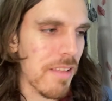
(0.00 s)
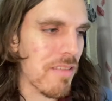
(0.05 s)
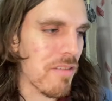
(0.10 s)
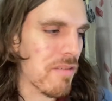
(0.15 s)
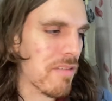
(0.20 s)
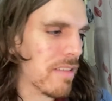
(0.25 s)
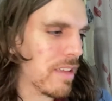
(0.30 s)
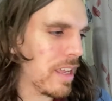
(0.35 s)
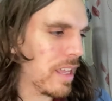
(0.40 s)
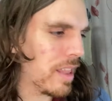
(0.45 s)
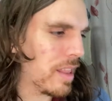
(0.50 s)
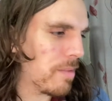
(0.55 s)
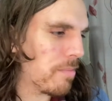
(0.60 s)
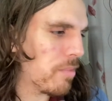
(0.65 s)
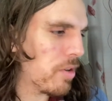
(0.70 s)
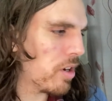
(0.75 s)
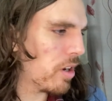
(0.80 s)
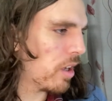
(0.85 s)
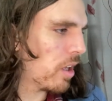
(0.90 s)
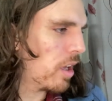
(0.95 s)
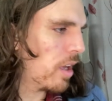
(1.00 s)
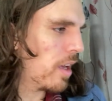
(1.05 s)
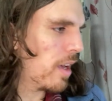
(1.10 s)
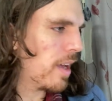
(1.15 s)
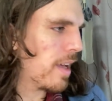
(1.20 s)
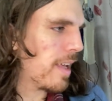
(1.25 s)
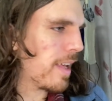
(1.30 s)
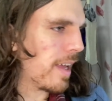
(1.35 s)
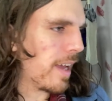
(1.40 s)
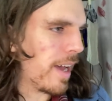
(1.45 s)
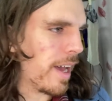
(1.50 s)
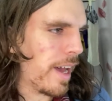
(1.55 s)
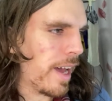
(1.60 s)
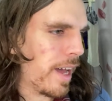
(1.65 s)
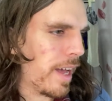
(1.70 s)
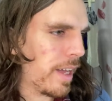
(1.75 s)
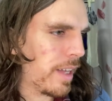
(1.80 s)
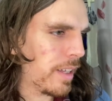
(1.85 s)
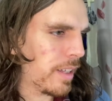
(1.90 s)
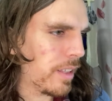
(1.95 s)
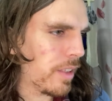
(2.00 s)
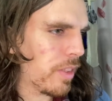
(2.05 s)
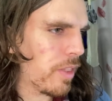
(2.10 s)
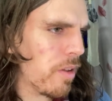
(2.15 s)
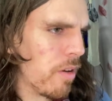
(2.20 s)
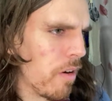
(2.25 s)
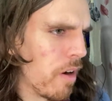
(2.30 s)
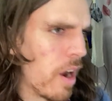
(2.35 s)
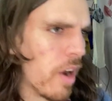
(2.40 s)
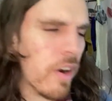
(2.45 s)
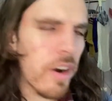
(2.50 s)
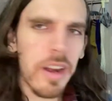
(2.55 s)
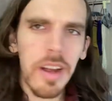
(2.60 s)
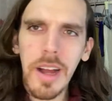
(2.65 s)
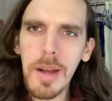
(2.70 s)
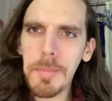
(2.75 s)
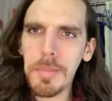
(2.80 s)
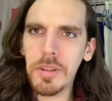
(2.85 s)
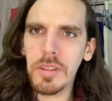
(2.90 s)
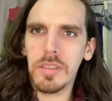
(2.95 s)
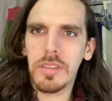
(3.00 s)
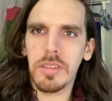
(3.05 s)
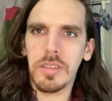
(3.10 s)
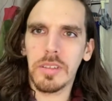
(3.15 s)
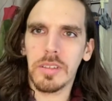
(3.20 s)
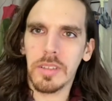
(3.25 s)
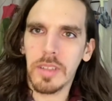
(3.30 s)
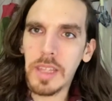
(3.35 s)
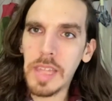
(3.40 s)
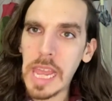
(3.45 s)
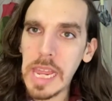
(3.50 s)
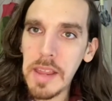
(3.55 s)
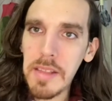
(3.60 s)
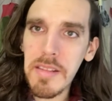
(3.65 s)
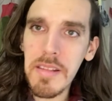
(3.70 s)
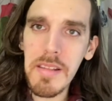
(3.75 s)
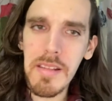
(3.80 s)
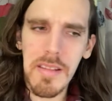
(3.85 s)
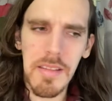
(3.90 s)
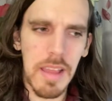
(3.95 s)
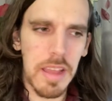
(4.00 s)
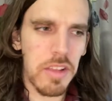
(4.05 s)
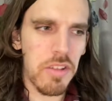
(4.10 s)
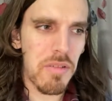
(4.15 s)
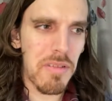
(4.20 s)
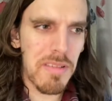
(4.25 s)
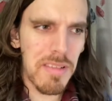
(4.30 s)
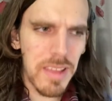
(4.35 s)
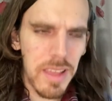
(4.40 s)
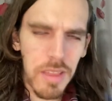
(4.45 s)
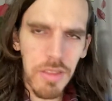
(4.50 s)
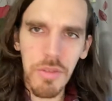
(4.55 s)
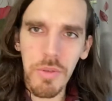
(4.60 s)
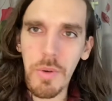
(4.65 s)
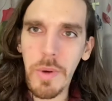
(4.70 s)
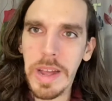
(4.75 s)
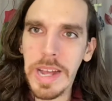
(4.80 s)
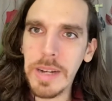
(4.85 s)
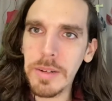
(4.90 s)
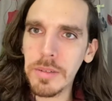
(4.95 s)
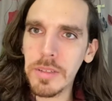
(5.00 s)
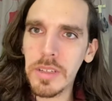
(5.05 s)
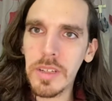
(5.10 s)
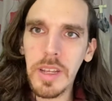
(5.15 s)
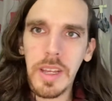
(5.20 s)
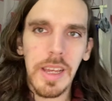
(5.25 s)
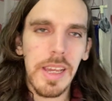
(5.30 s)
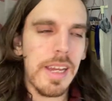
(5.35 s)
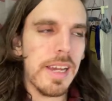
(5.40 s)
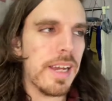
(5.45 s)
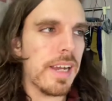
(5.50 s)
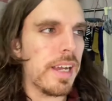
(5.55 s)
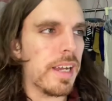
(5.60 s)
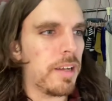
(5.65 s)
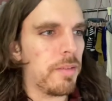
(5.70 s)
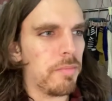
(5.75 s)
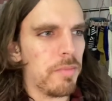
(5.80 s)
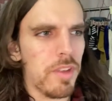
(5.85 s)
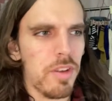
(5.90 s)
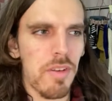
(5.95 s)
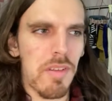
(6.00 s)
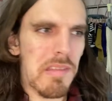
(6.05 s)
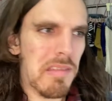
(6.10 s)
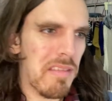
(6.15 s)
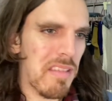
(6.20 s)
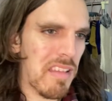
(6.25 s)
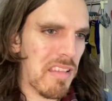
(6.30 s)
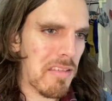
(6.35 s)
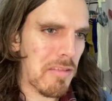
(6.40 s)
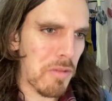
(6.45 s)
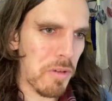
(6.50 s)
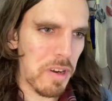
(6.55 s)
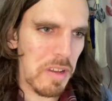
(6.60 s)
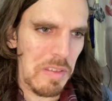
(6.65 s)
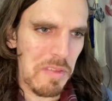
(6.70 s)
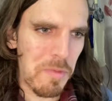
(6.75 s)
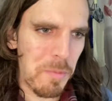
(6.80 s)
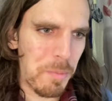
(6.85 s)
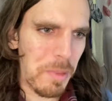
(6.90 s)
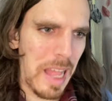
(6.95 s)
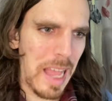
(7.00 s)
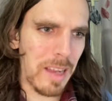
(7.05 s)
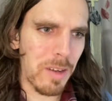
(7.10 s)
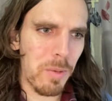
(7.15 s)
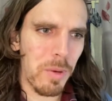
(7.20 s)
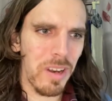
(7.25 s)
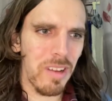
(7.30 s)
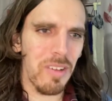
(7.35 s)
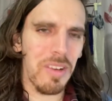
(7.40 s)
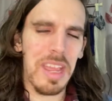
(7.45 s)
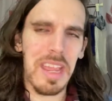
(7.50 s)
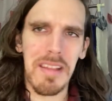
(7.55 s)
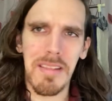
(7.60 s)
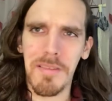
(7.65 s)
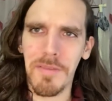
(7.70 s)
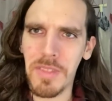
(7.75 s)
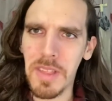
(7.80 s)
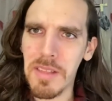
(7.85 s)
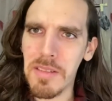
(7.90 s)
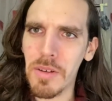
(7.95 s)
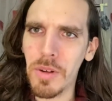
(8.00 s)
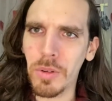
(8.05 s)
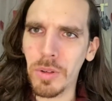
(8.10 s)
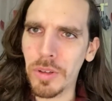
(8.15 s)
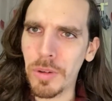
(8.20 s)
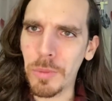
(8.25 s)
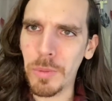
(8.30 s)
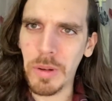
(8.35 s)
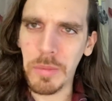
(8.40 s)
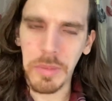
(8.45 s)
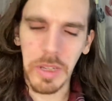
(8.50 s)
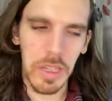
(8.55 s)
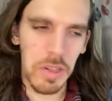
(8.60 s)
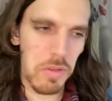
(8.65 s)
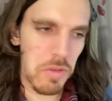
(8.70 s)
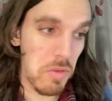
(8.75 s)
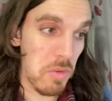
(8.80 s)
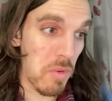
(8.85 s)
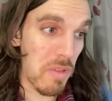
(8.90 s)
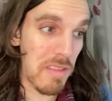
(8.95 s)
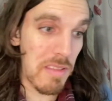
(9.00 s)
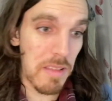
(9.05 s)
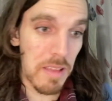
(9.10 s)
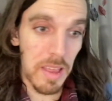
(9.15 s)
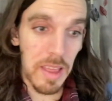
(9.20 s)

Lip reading: you see in the book. There are a couple cases that you see throughout. There's this sort of Black Widow case of this older woman who's,